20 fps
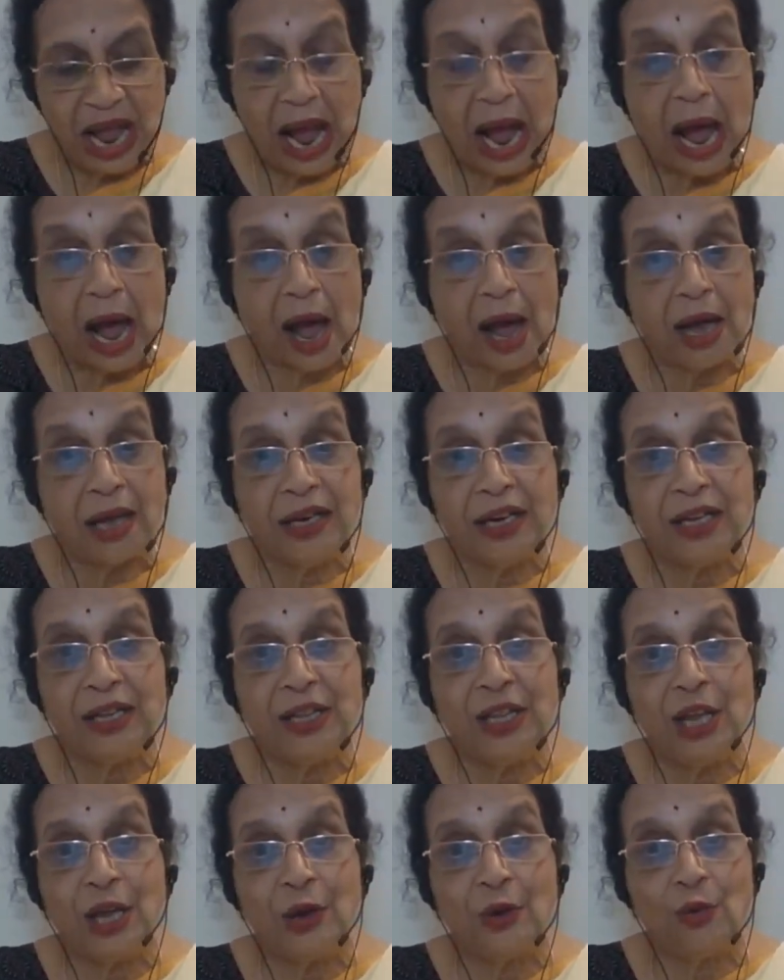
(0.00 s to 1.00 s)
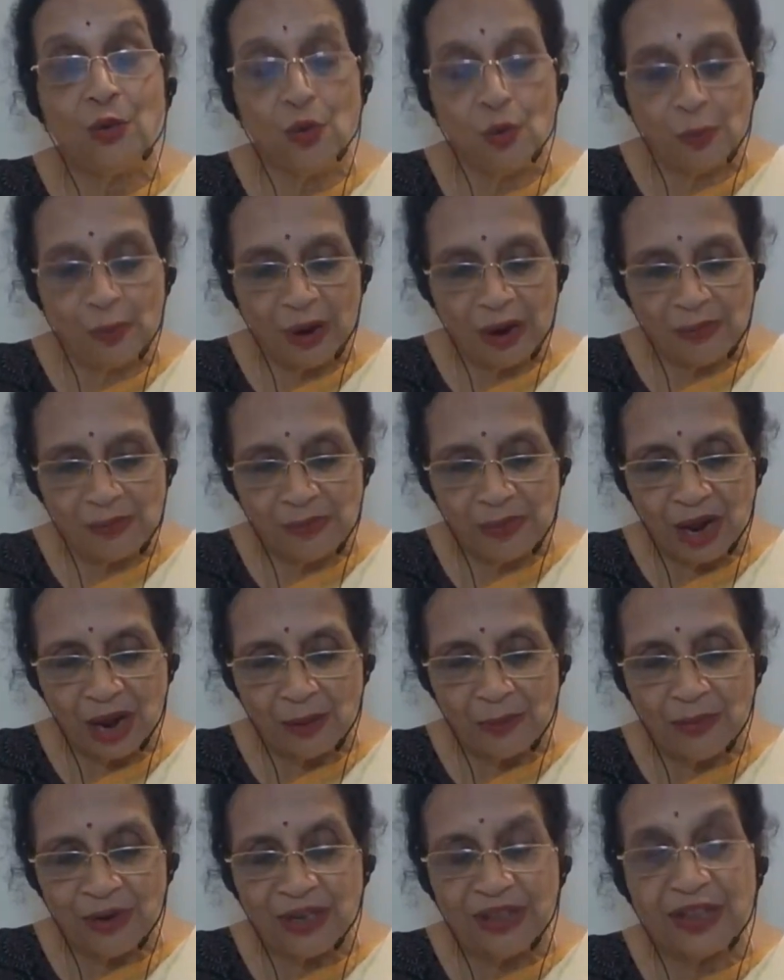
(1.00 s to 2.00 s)
Ananda Rupam
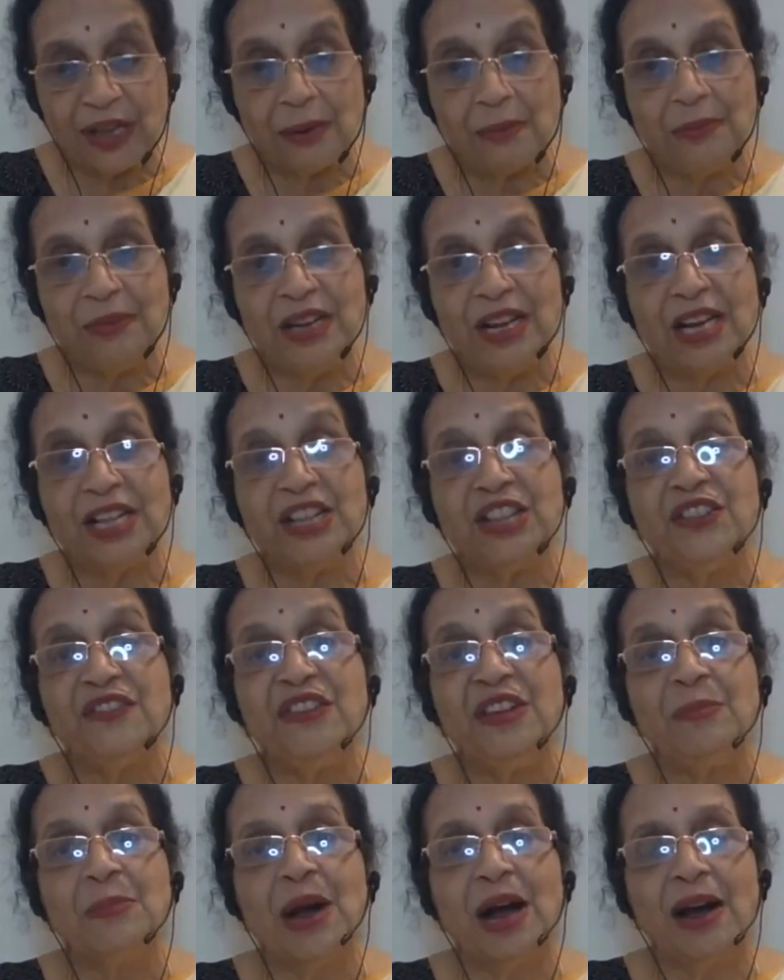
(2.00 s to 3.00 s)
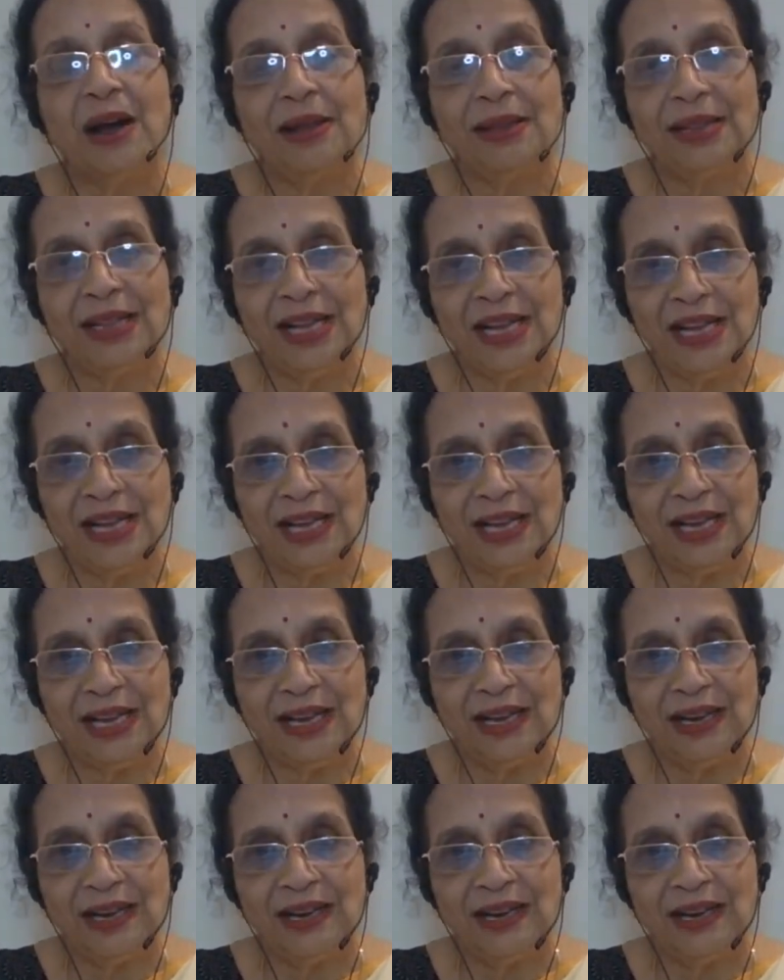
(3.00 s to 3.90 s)
Amritam Yad Vibhati.